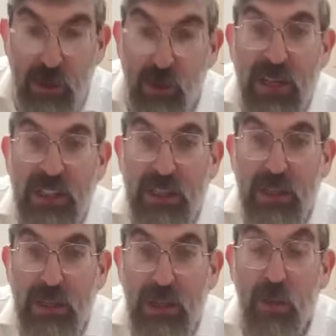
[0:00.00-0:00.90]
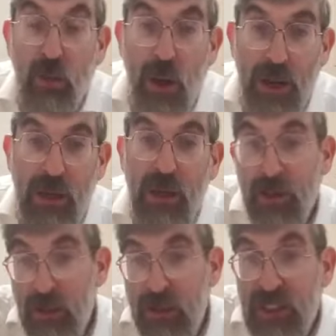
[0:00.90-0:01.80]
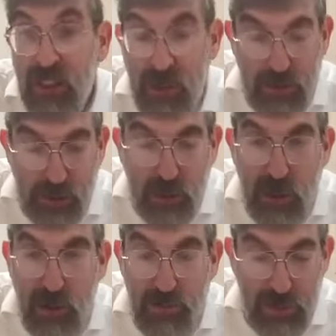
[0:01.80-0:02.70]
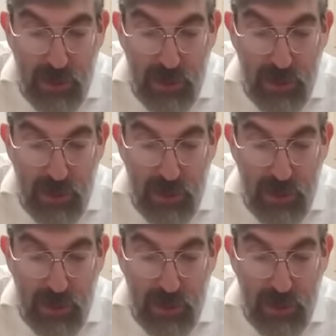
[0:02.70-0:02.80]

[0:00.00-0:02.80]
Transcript: They all get skila. Why? Because she's still a basula.